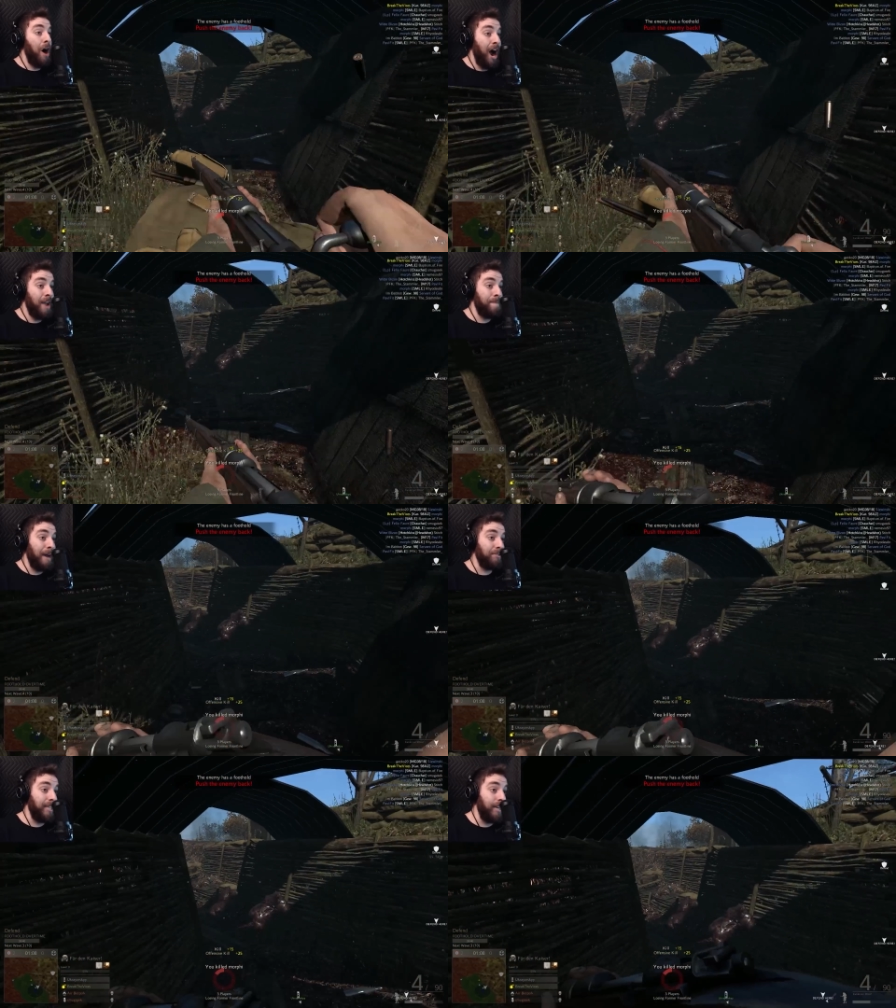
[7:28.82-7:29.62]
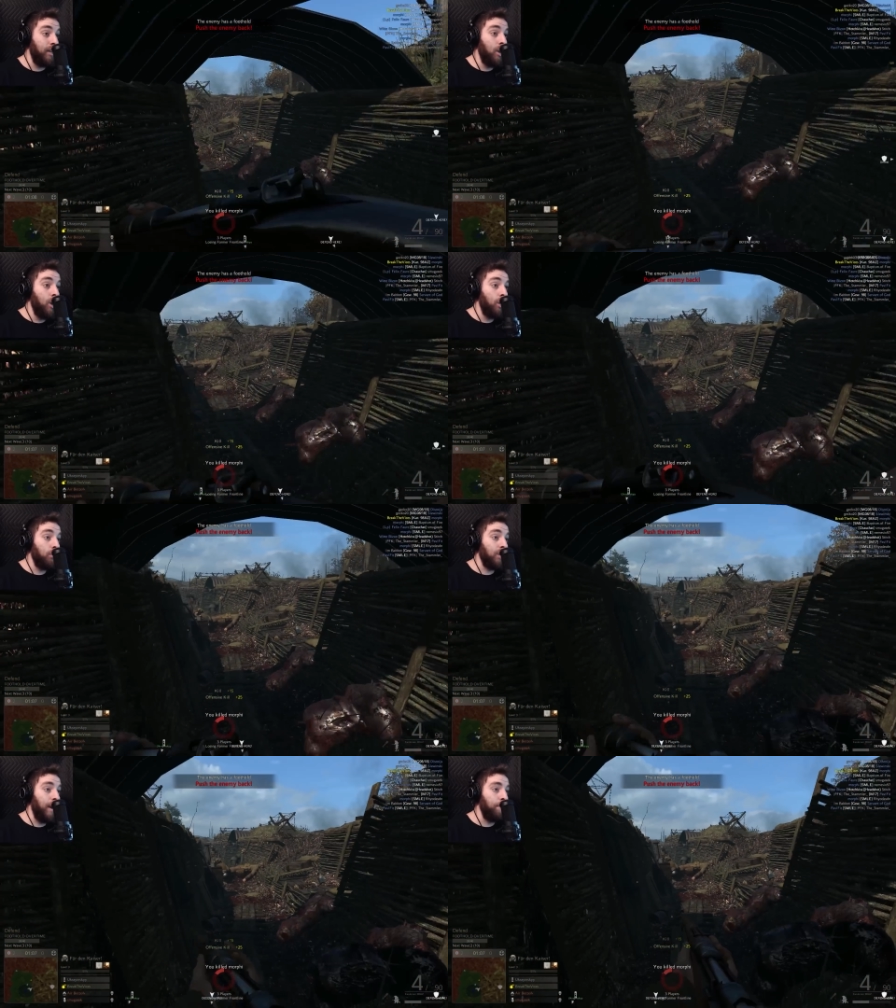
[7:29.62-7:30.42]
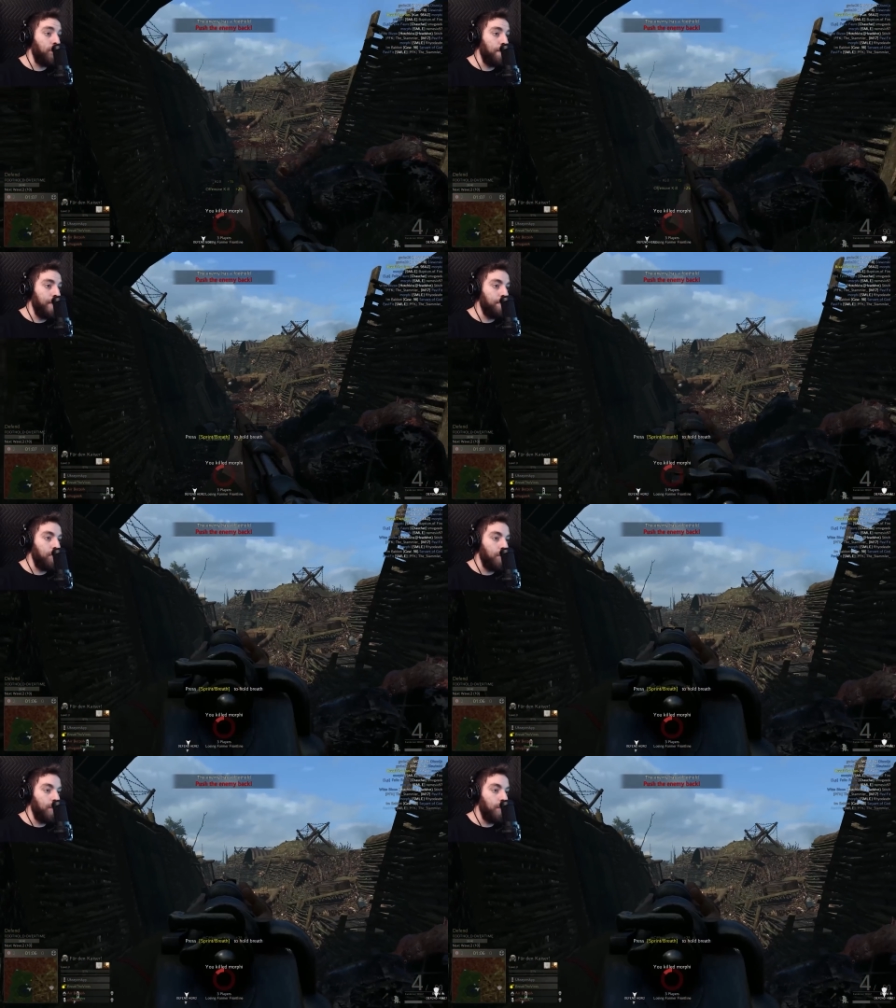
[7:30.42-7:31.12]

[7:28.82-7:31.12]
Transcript: I melted. There's a lot of blown up people.